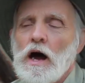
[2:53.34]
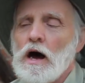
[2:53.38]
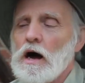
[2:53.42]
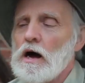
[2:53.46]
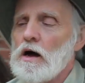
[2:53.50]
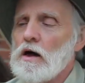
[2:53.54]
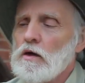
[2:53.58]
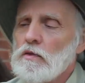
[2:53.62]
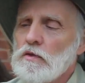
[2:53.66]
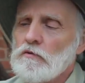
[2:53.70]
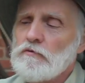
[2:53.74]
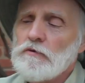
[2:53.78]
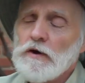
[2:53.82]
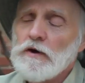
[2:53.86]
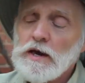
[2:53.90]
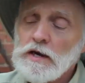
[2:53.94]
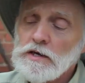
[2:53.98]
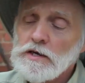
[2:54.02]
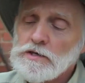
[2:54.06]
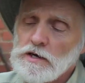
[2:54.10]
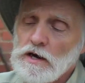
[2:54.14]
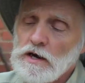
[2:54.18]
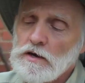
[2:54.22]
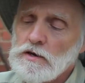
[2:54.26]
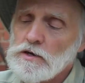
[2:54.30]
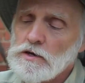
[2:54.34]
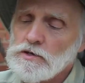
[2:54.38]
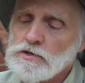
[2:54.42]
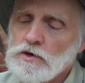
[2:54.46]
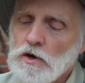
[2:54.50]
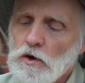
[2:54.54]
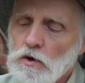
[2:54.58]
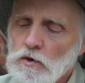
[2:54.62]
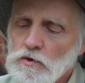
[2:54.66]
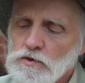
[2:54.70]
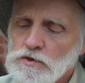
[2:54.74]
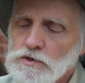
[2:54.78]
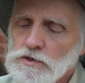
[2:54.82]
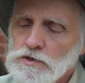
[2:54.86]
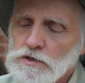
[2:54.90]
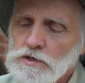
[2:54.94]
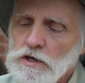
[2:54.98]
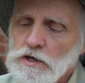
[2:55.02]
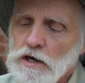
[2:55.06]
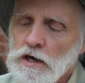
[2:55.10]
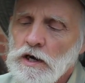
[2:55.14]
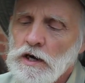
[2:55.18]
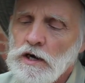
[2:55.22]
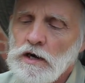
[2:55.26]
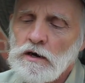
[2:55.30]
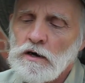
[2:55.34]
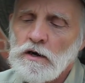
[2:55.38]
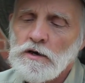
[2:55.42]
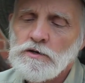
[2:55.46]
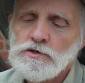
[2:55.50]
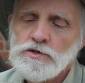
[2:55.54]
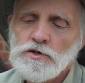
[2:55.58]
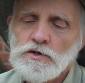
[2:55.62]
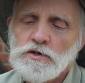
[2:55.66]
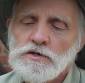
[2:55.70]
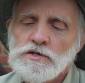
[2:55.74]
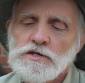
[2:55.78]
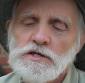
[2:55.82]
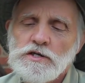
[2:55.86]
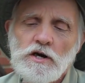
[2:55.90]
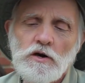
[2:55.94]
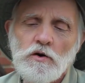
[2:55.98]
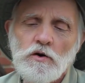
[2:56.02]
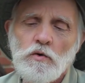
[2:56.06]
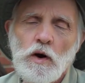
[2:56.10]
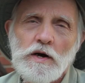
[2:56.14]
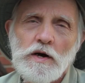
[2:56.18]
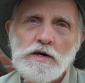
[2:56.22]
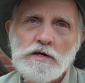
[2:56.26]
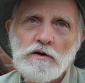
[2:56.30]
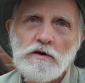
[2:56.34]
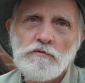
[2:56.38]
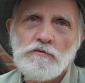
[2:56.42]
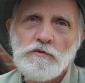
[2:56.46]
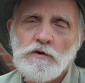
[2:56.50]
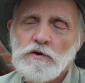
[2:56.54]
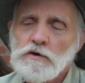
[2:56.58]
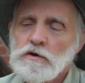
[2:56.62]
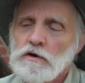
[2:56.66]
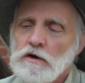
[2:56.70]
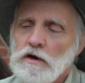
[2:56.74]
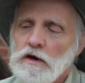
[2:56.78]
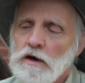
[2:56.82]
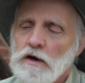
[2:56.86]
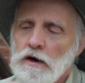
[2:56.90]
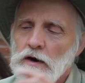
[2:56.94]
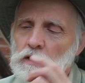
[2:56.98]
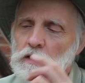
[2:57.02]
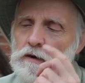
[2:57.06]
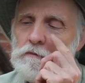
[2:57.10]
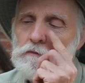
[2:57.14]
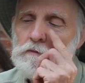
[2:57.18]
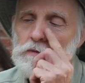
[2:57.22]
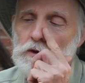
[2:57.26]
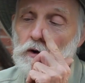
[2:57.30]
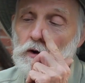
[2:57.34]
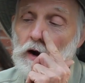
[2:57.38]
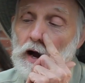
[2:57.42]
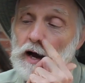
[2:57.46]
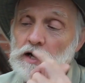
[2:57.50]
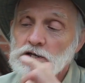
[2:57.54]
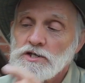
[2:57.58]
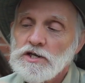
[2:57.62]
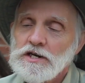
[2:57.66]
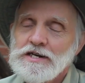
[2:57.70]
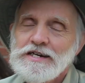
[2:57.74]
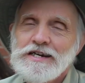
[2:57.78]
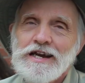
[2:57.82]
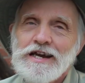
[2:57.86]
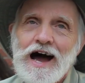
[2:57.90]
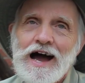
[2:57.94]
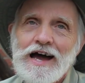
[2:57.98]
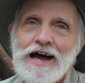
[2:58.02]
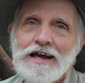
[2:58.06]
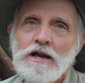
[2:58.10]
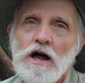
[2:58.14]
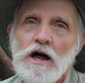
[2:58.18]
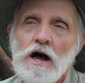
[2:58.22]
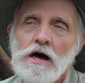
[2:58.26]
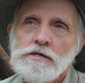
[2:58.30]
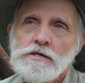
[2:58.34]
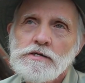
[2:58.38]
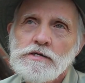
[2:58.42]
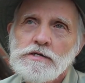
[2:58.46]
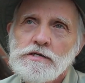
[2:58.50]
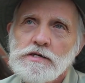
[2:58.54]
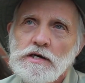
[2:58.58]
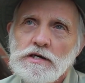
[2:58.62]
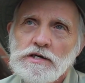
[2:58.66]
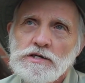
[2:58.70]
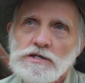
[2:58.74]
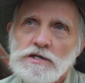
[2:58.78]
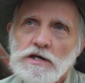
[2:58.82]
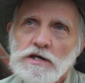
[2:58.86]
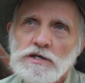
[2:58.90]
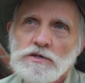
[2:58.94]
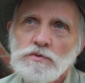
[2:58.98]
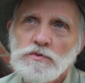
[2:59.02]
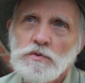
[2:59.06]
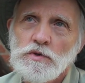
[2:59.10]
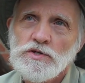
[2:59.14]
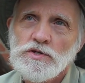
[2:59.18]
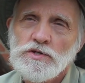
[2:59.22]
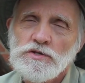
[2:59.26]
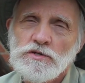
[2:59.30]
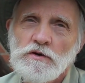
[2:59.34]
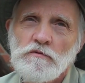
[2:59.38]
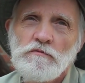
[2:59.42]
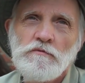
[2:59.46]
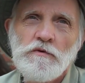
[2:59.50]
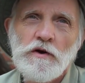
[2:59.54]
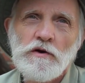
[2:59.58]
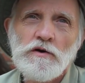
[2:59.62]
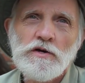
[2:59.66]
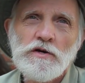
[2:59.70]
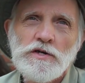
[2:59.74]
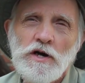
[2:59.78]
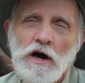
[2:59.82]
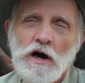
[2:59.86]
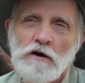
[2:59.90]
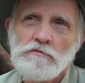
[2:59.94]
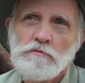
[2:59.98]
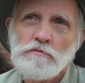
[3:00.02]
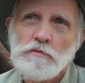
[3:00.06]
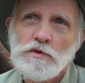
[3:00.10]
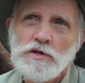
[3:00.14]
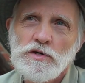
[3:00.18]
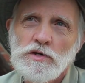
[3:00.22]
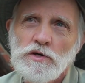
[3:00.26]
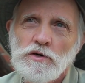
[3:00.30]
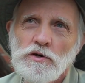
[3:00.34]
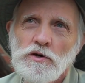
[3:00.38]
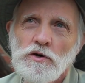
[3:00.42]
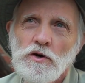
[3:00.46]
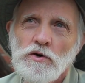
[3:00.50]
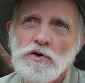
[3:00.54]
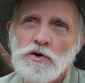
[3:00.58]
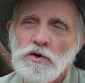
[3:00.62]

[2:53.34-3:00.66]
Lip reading: The fittings on this hose, as you can see, are quite different. They're actually nylon 6/6, which is a very tough material.